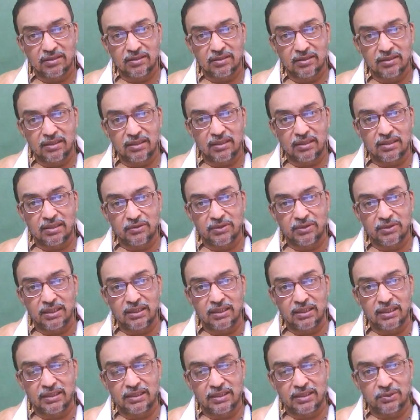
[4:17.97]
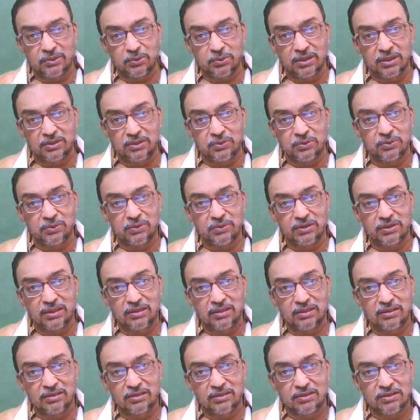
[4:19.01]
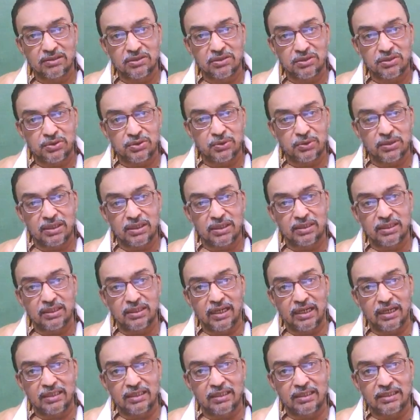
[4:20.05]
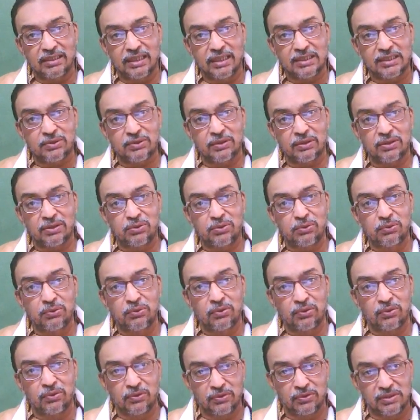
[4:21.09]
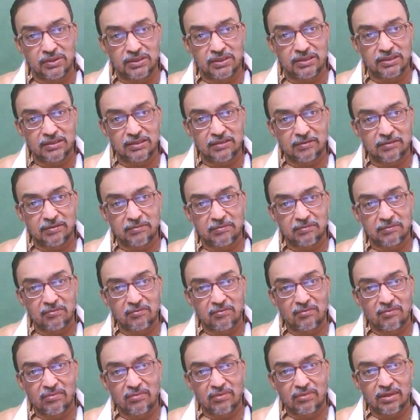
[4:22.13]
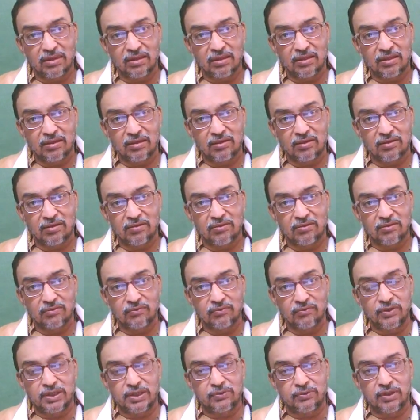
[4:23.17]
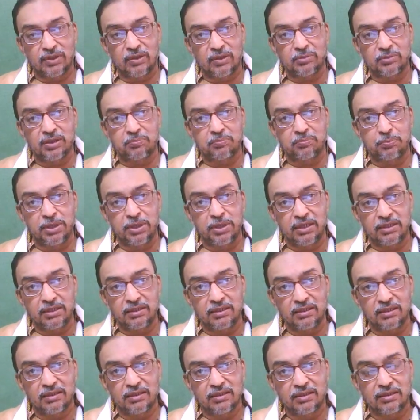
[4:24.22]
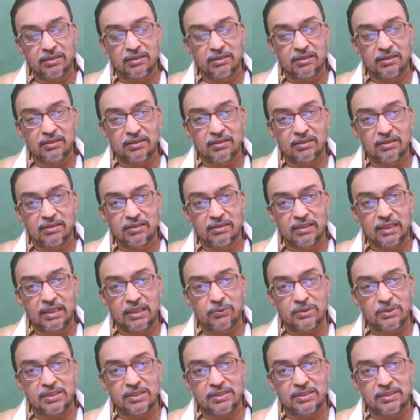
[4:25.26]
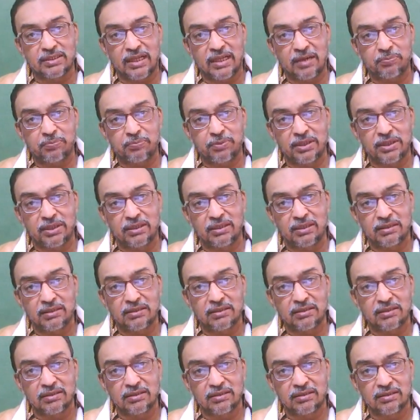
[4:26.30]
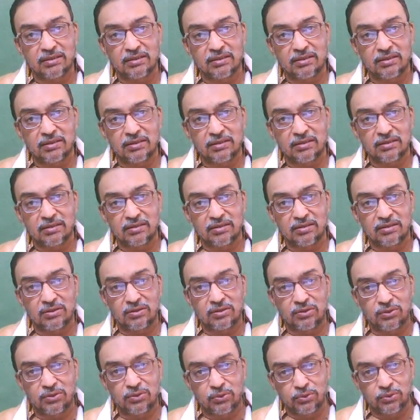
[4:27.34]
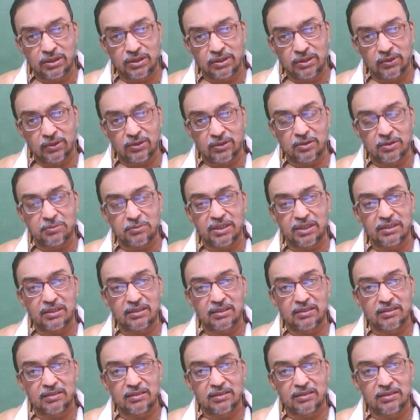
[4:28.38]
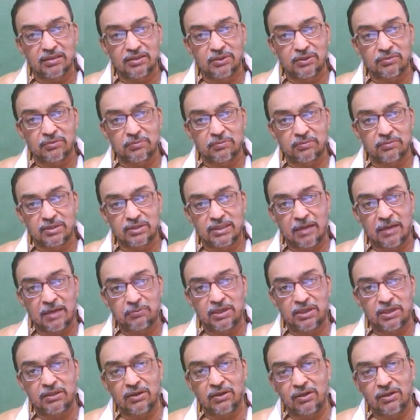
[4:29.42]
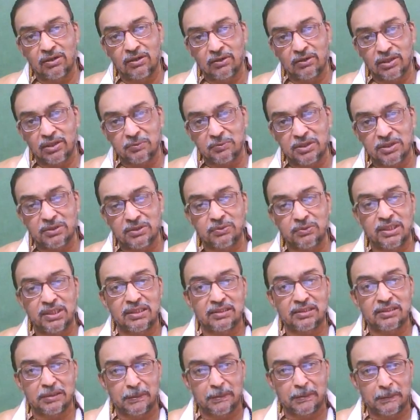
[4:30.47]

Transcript: the covering letter, to the court, showing that it has got two holes which were of the pin that was stapled to the document, stapling all documents together.